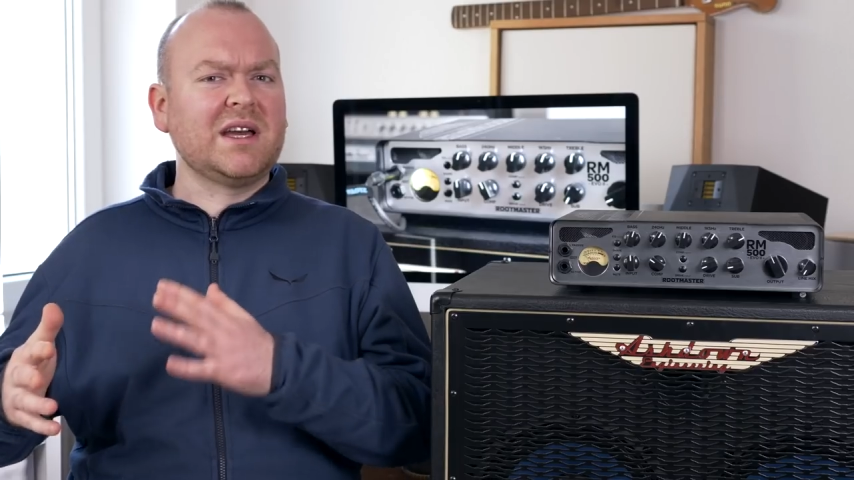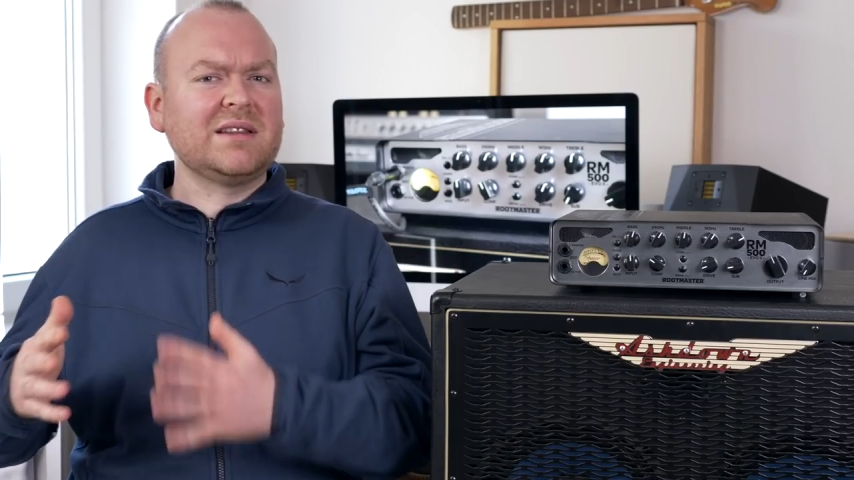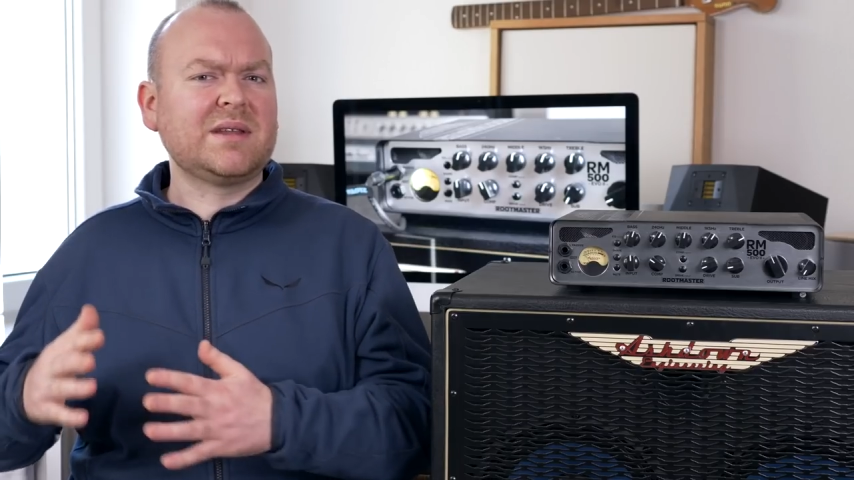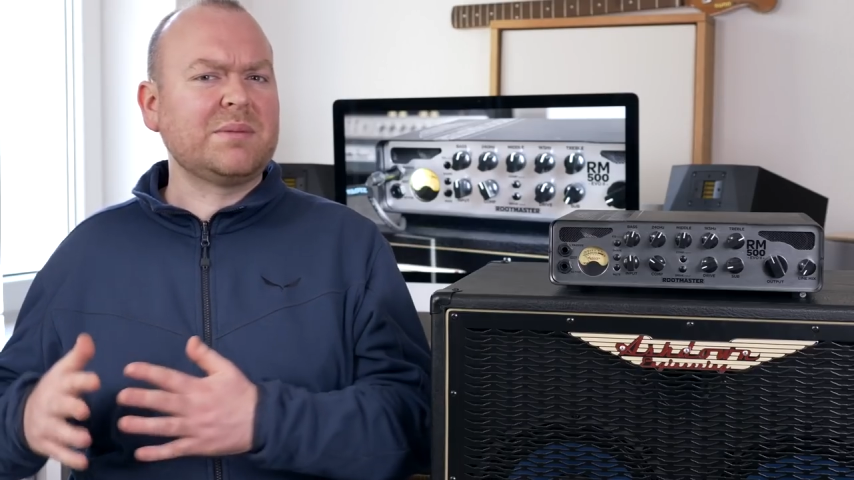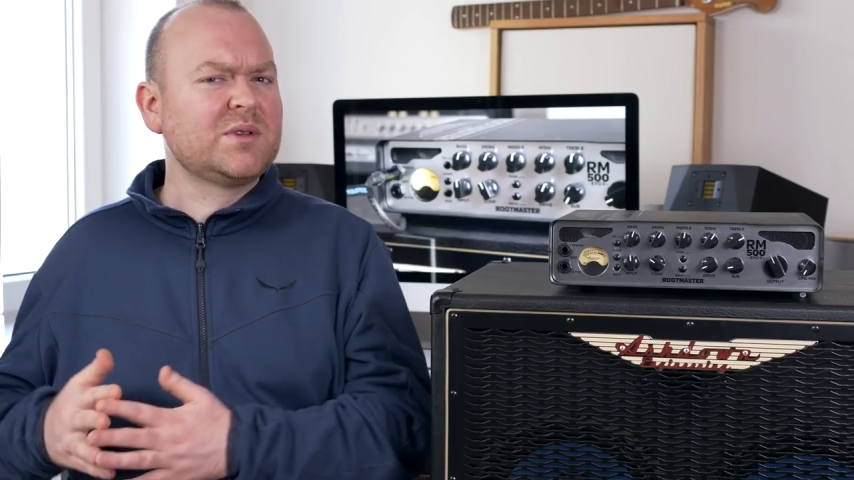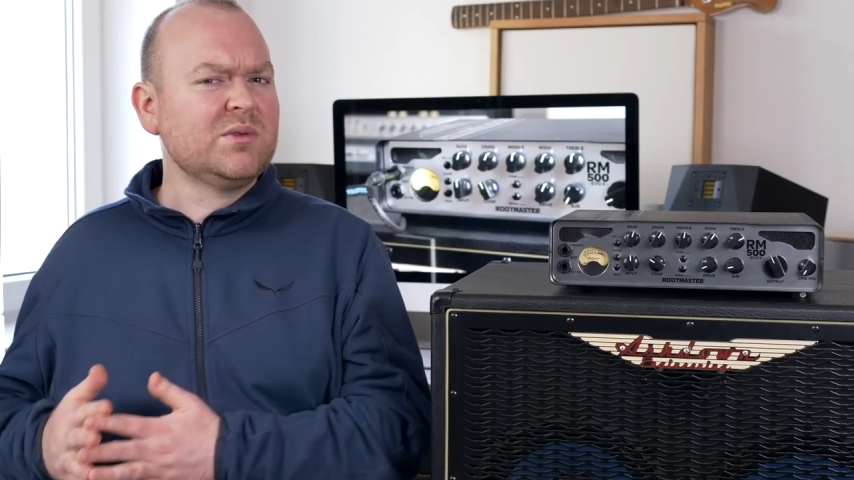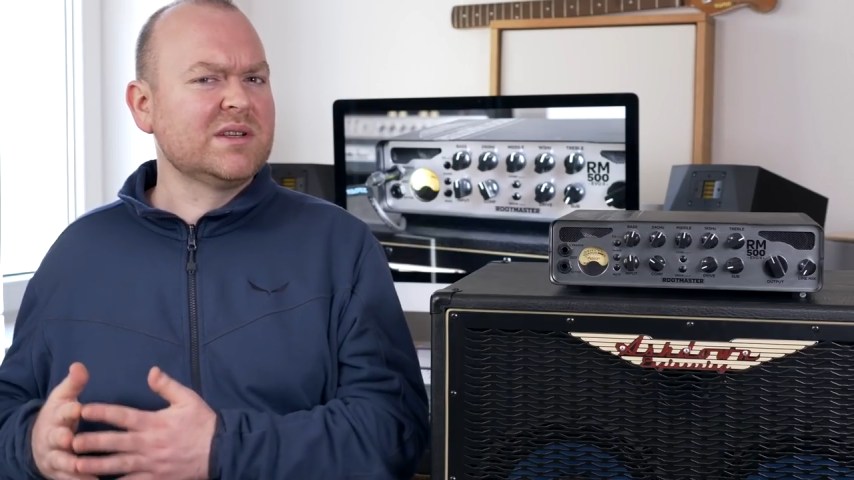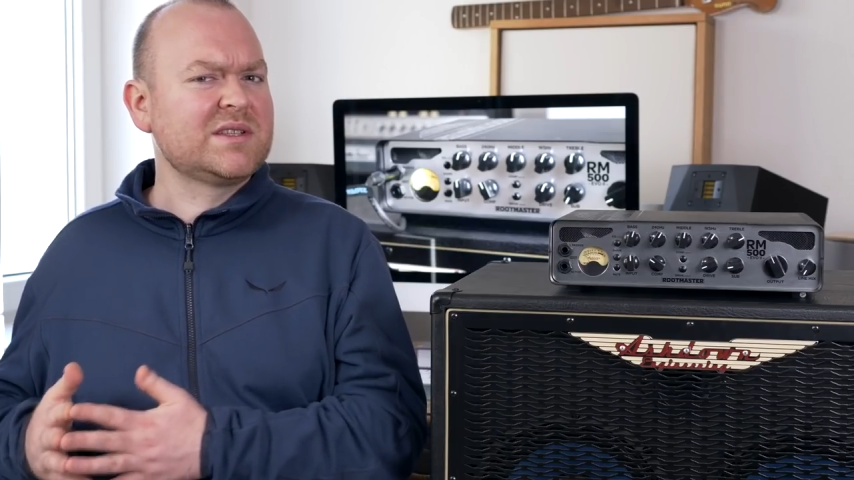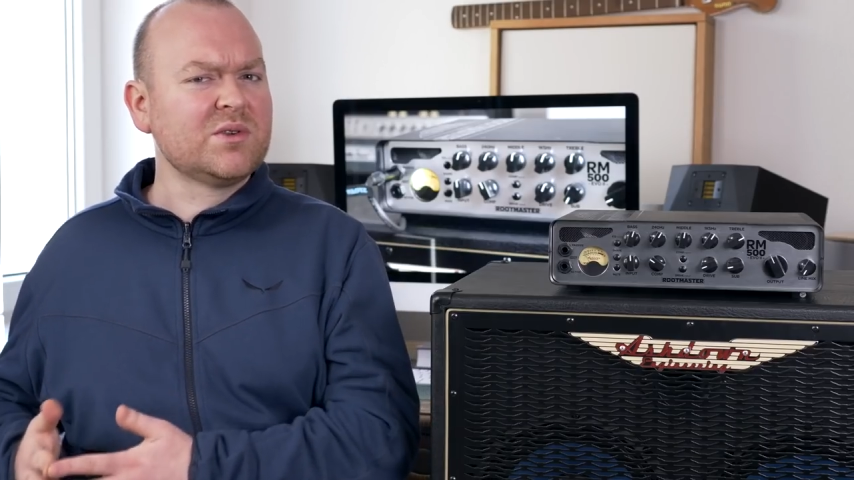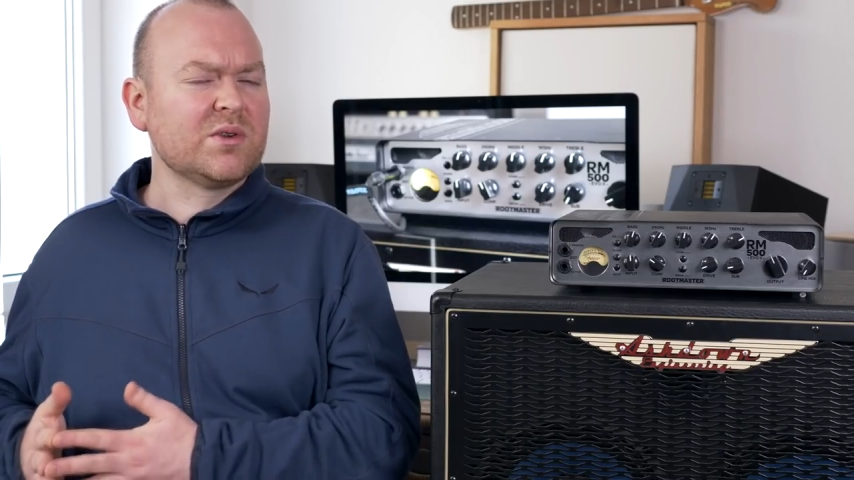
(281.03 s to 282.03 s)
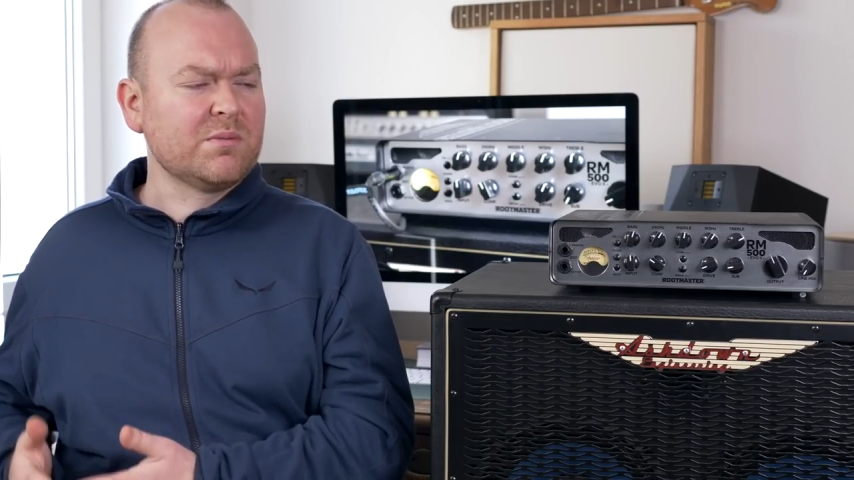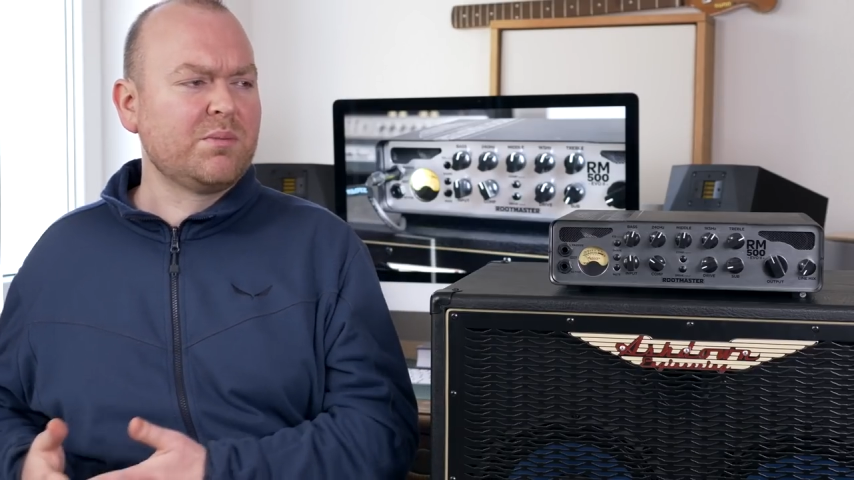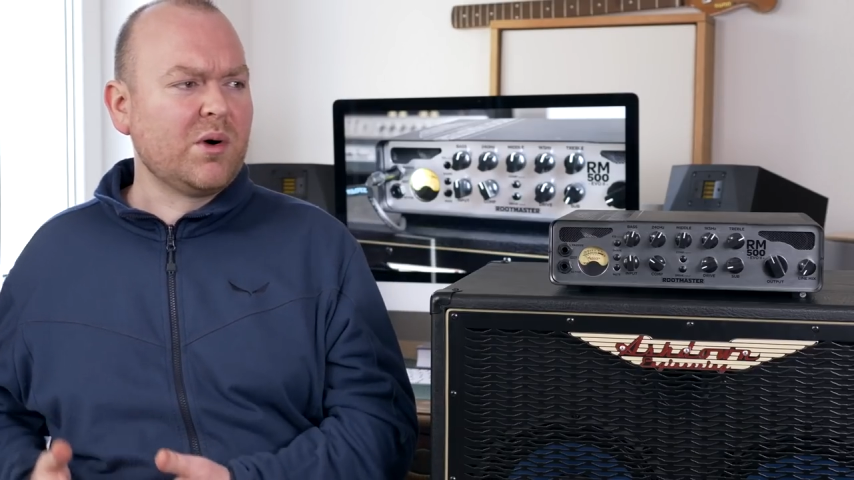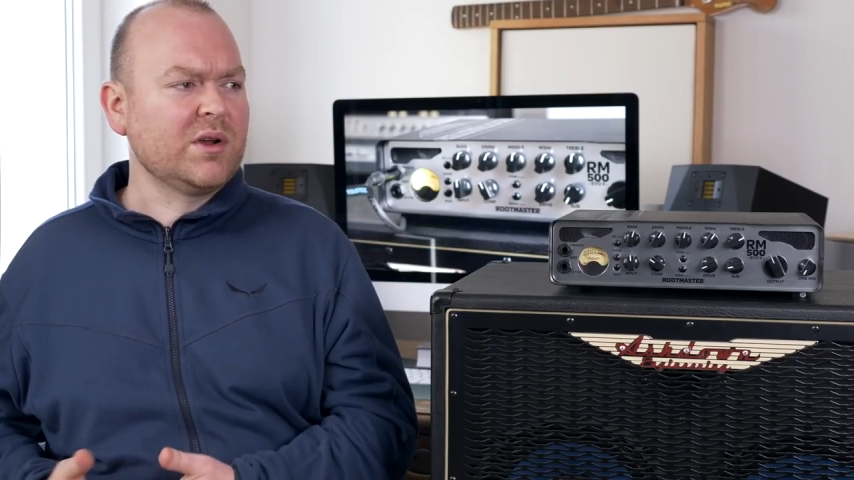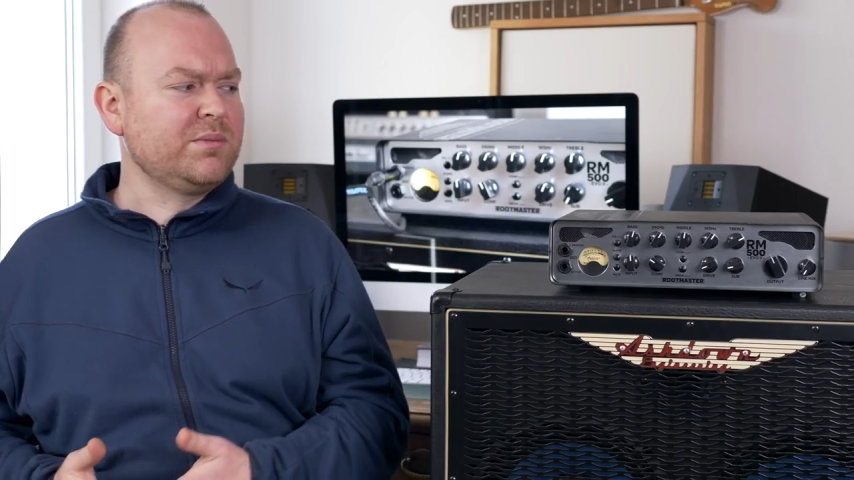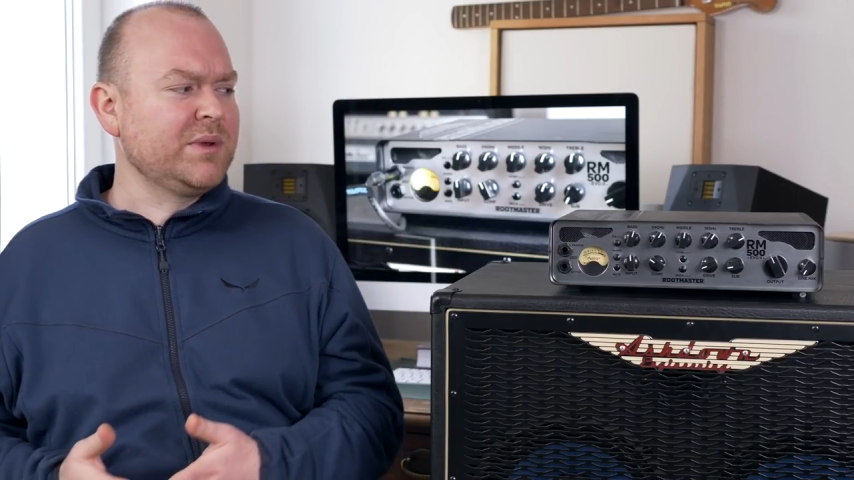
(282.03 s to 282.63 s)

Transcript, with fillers: up to a certain point